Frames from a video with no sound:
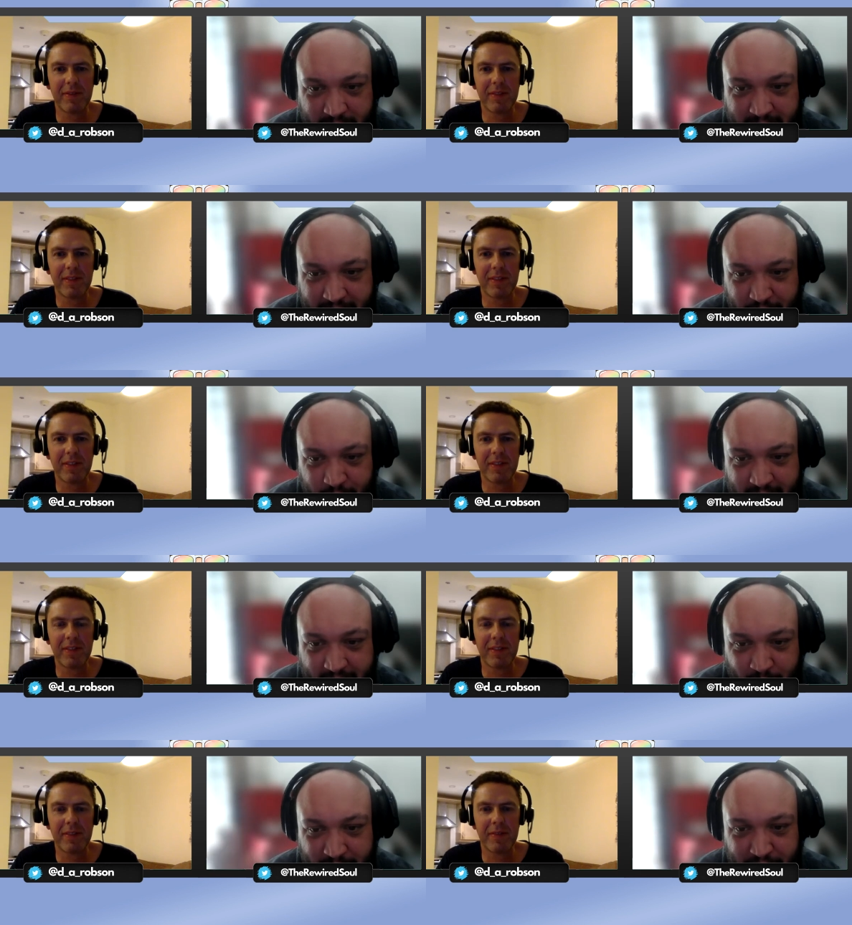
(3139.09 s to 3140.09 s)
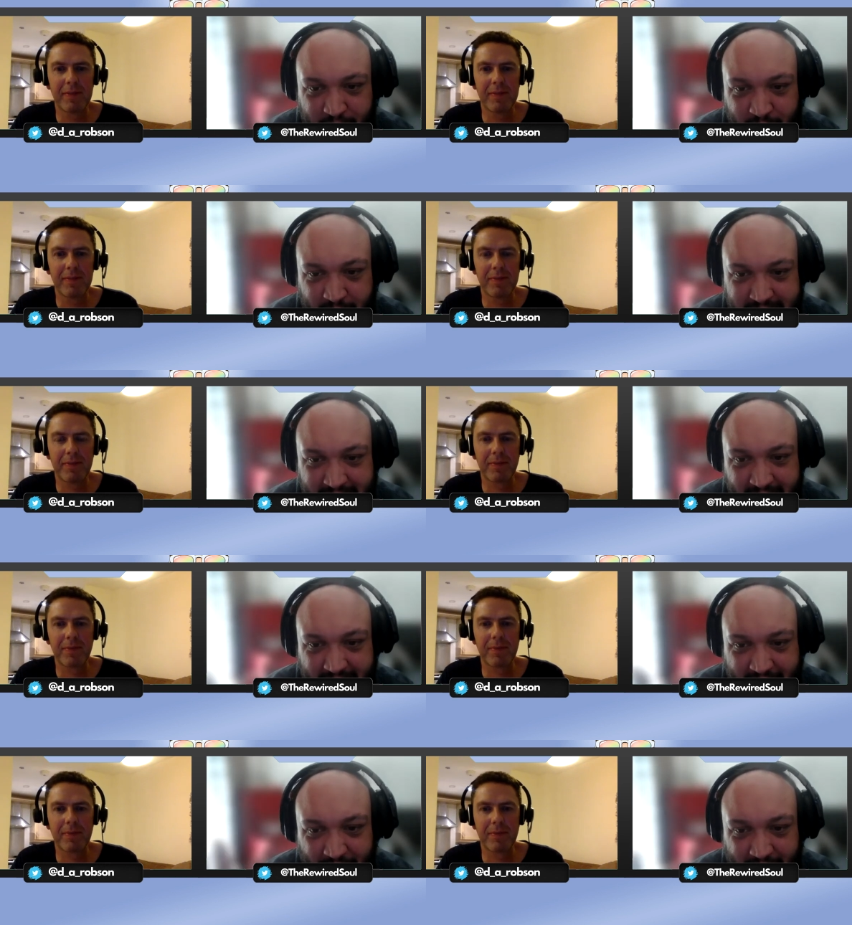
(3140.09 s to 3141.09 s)
Speaker 1: one in the UK, one in the US.
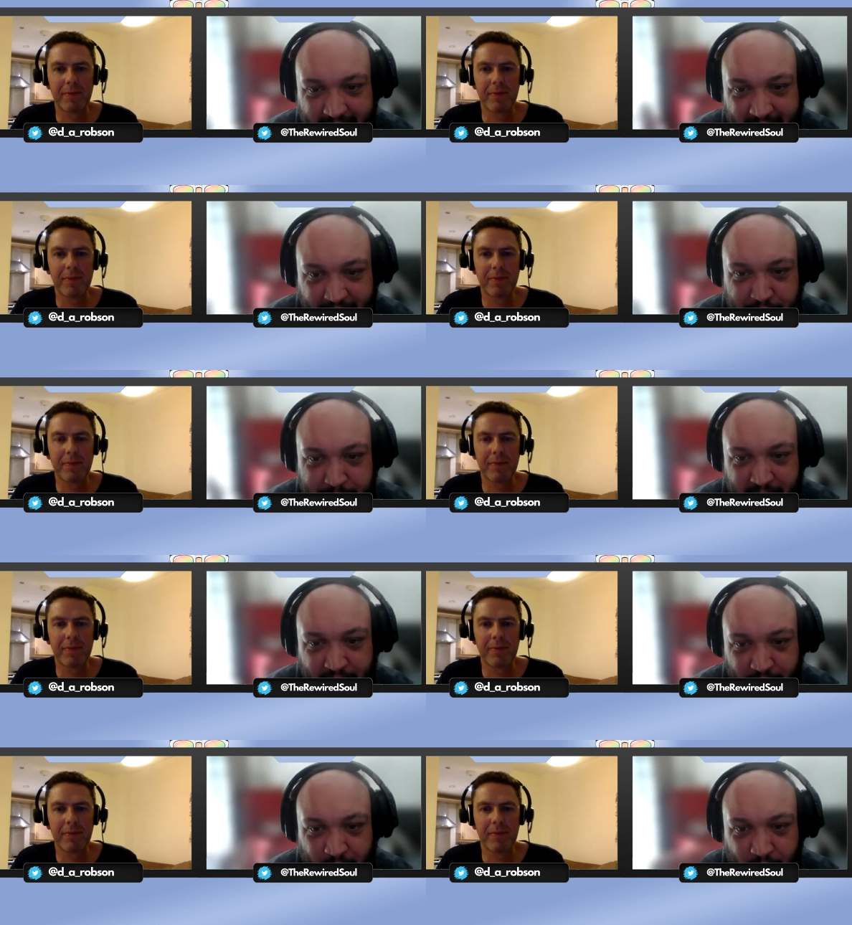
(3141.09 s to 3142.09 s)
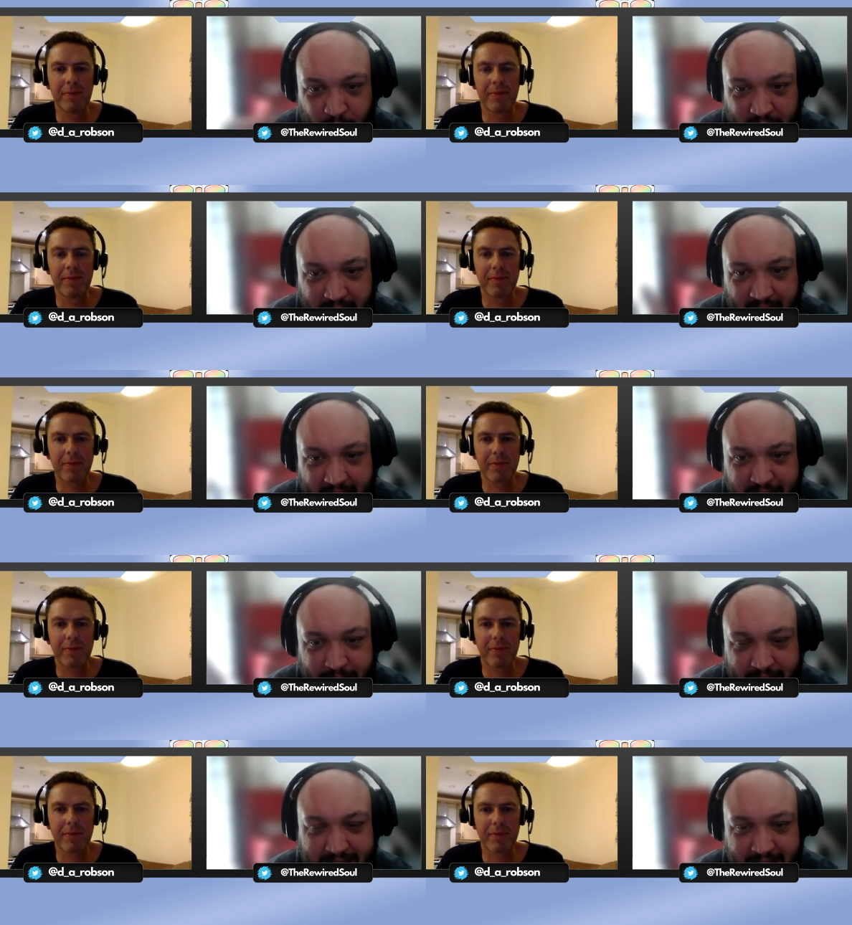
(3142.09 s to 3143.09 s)
Can you let everybody know when the
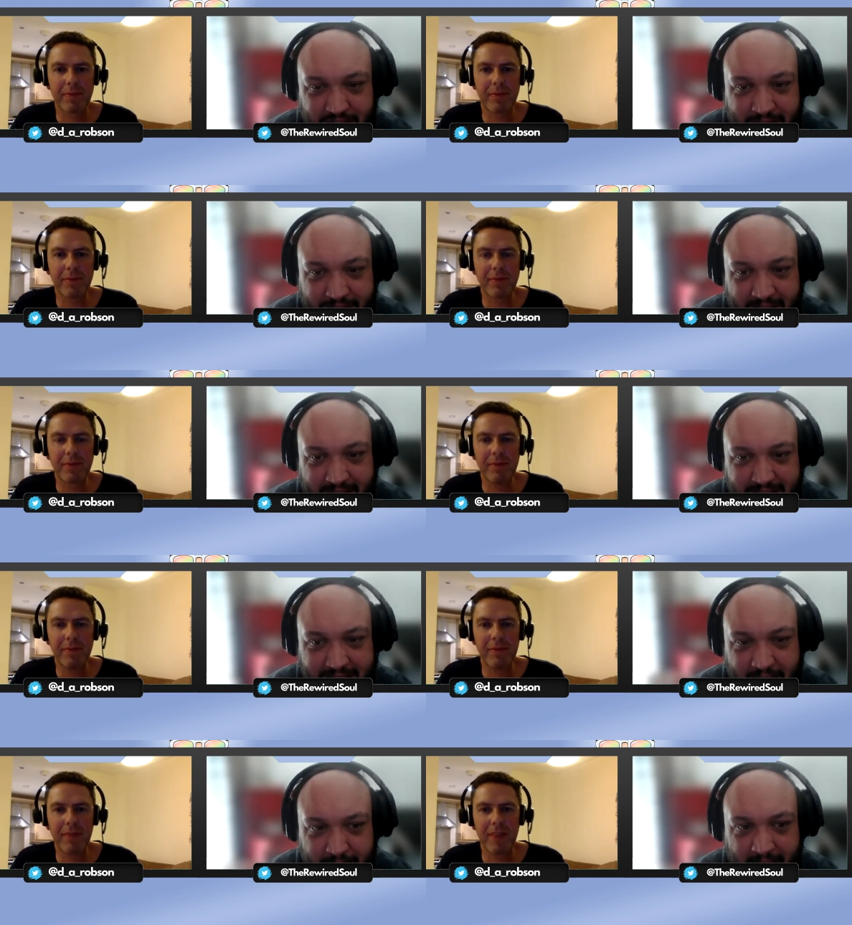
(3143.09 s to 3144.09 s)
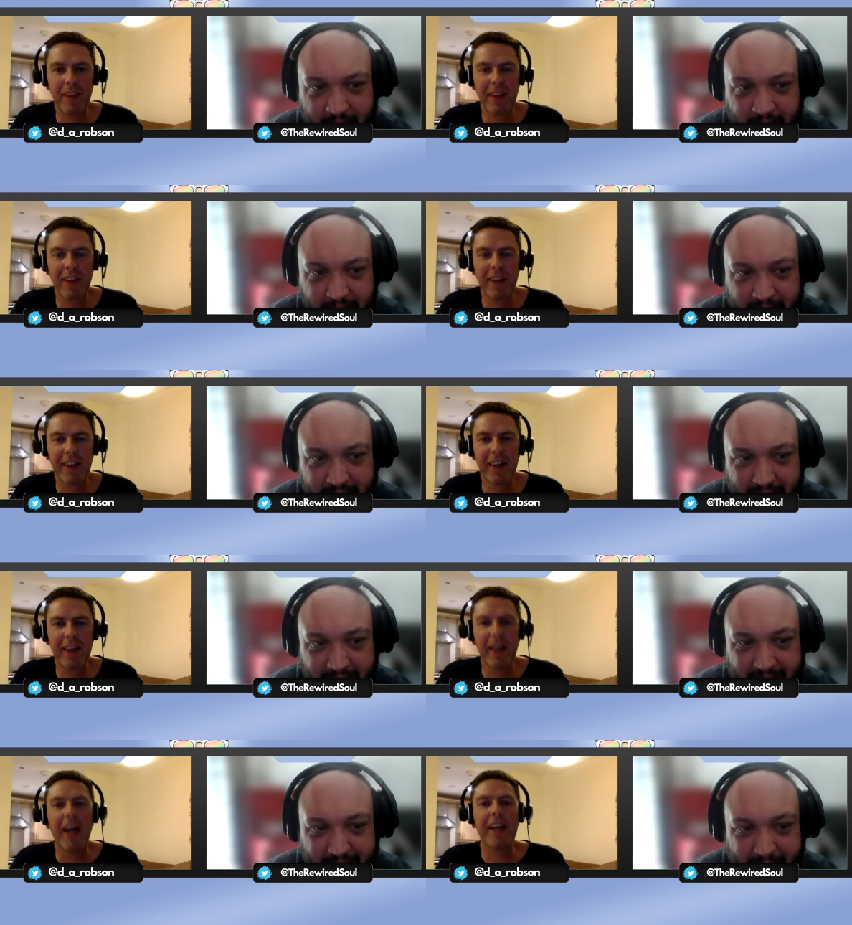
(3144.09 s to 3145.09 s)
expectation effect is coming out?
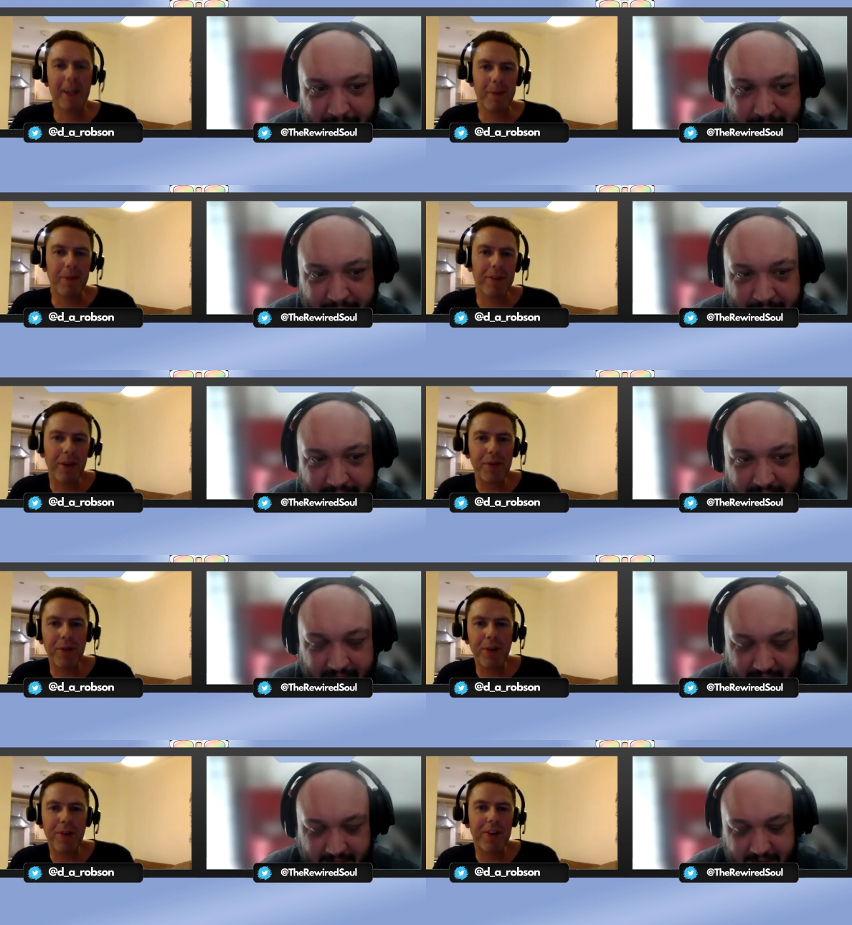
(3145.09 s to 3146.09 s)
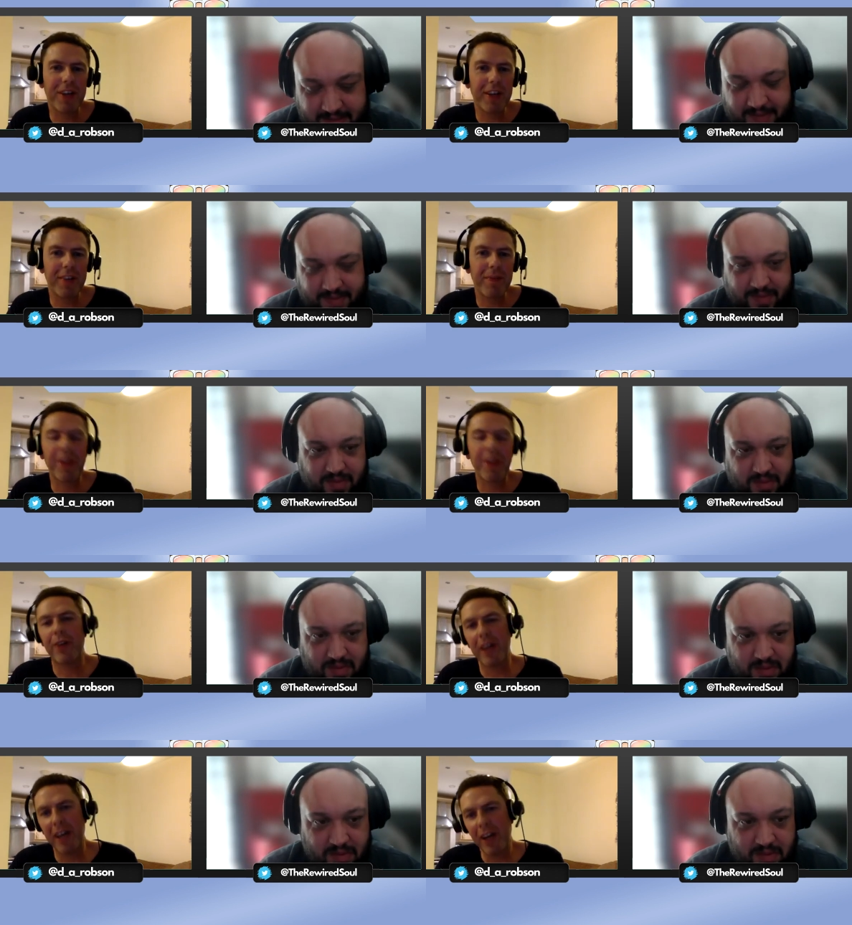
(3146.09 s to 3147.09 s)
Speaker 2: Yeah. So if you're in the
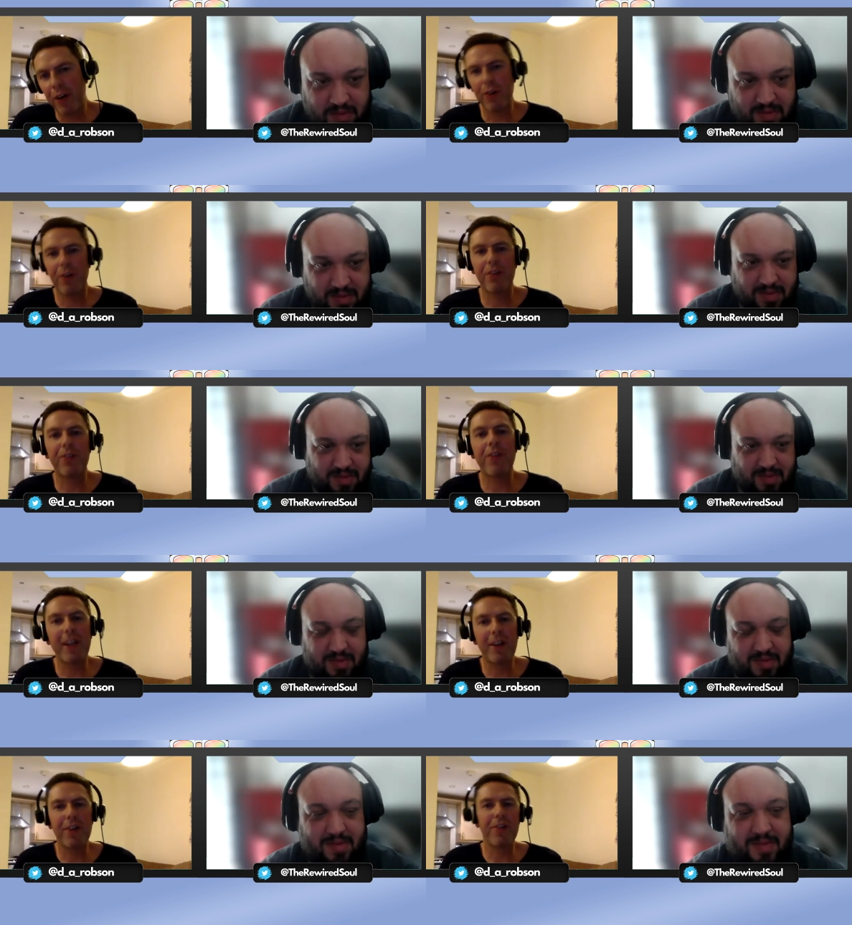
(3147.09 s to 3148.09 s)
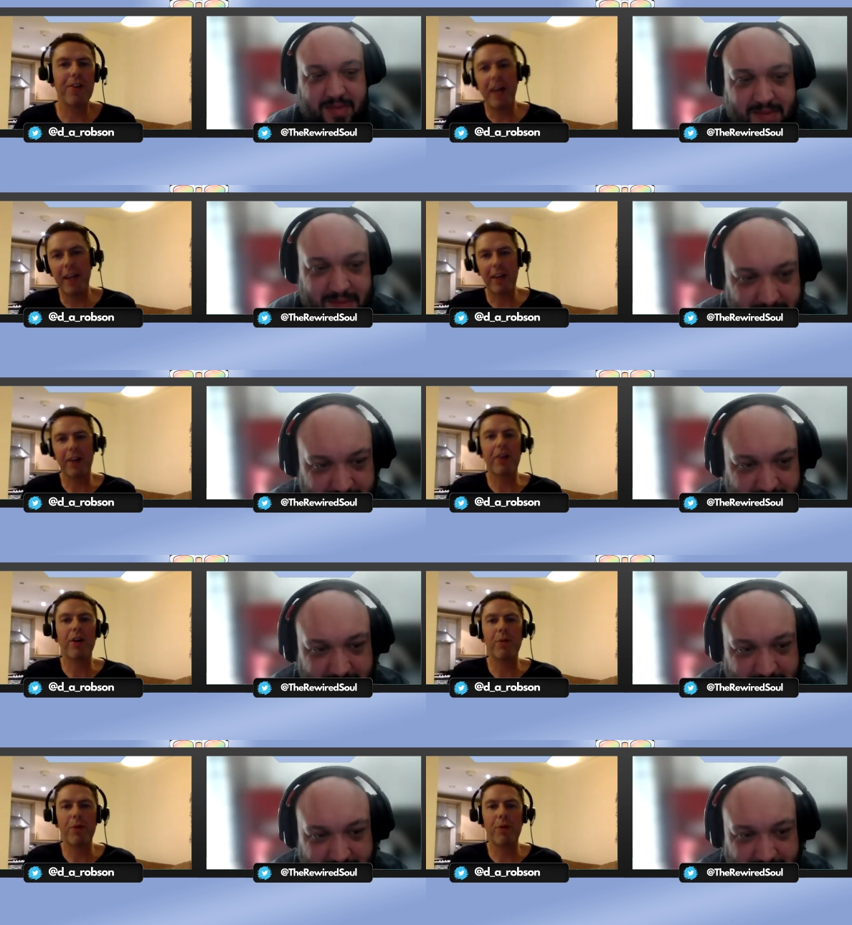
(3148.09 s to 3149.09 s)
UK or Australia or any kind of
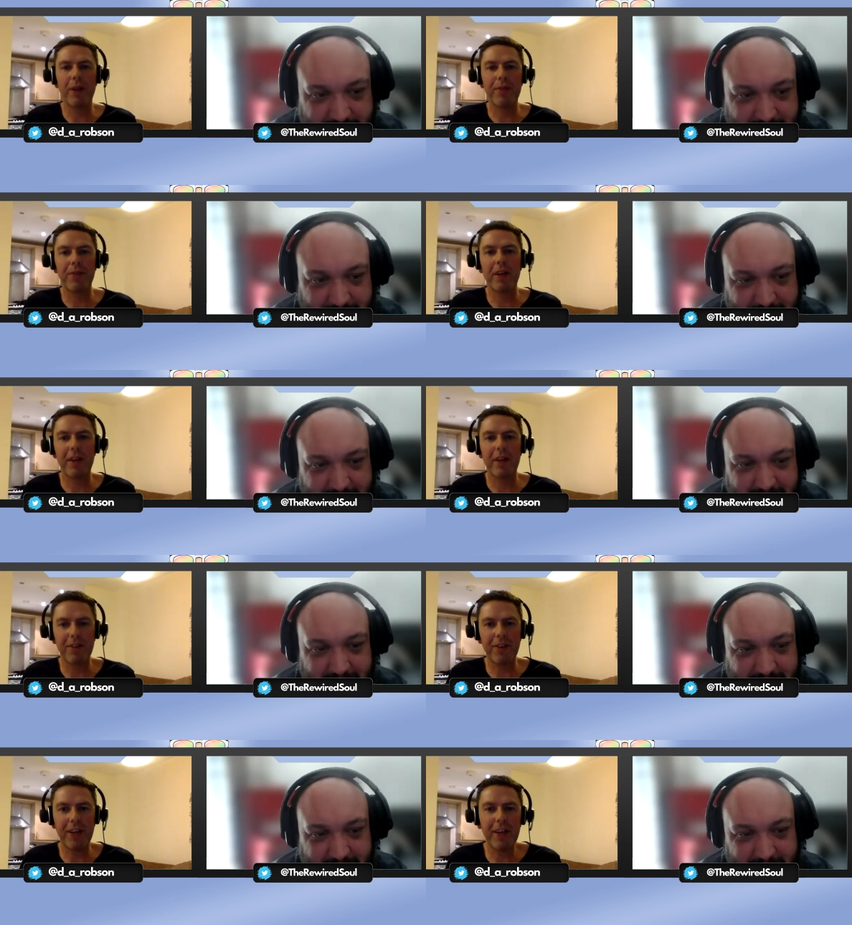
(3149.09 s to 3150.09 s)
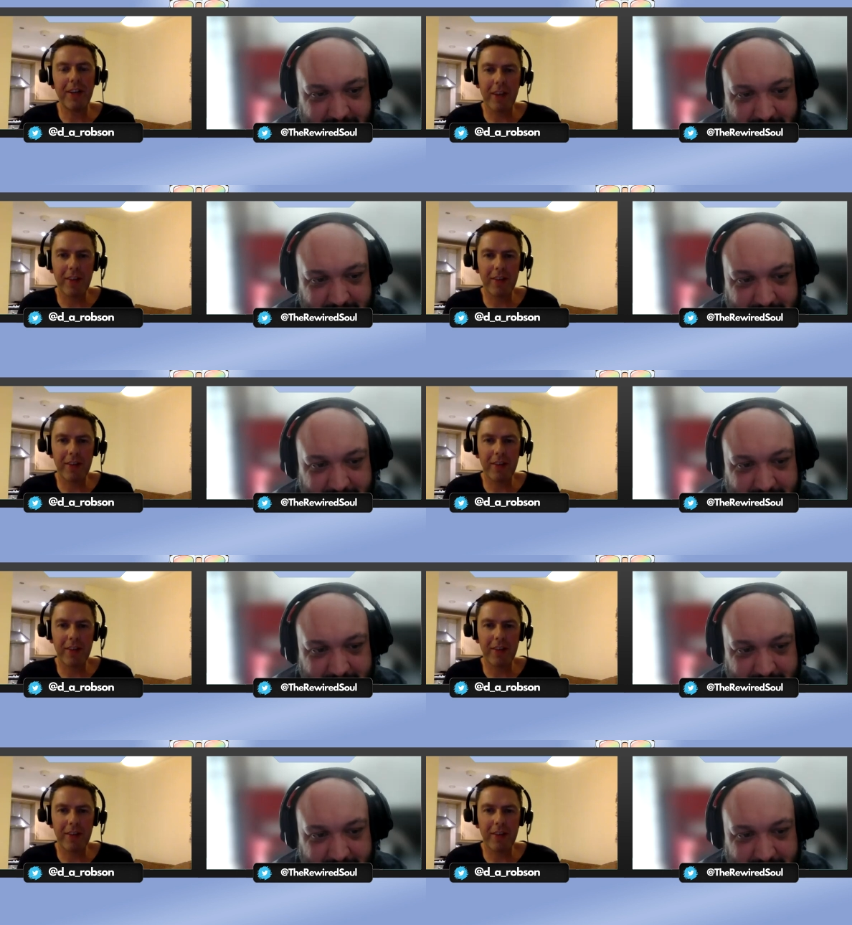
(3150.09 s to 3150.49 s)
Commonwealth country, then it's